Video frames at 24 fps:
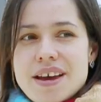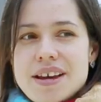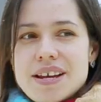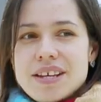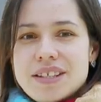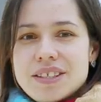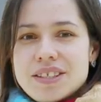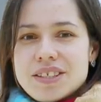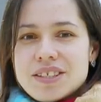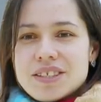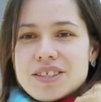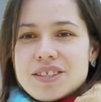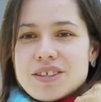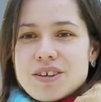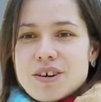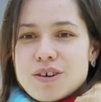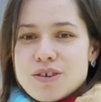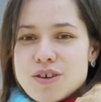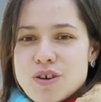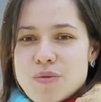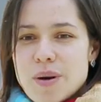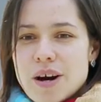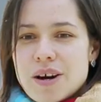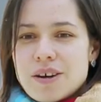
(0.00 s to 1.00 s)
It's
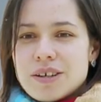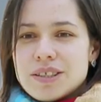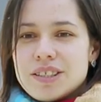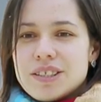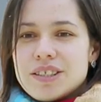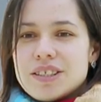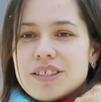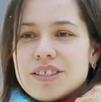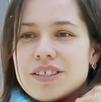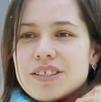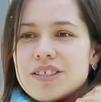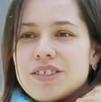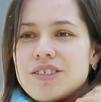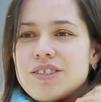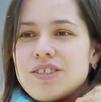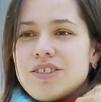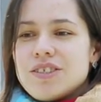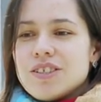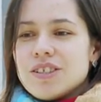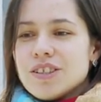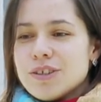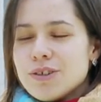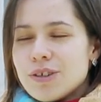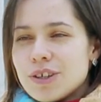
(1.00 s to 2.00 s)
all about
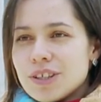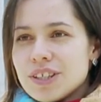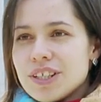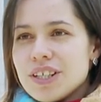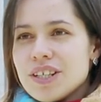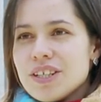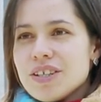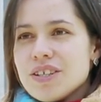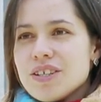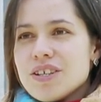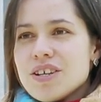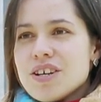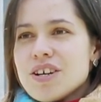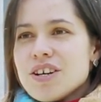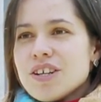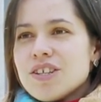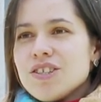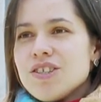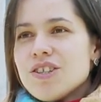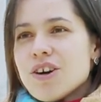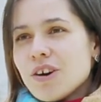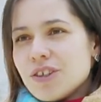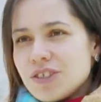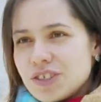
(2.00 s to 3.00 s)
learning
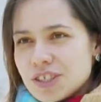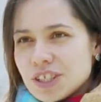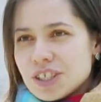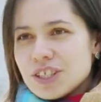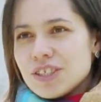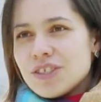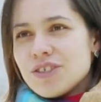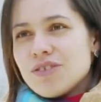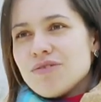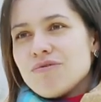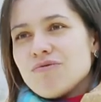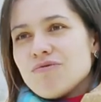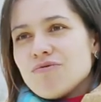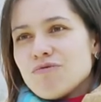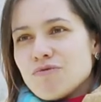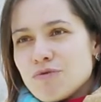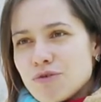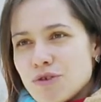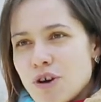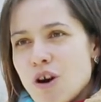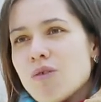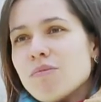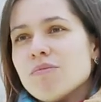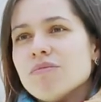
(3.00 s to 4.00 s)
not just
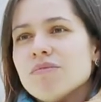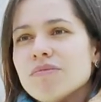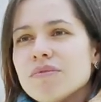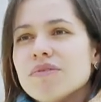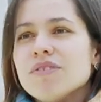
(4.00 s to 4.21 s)
from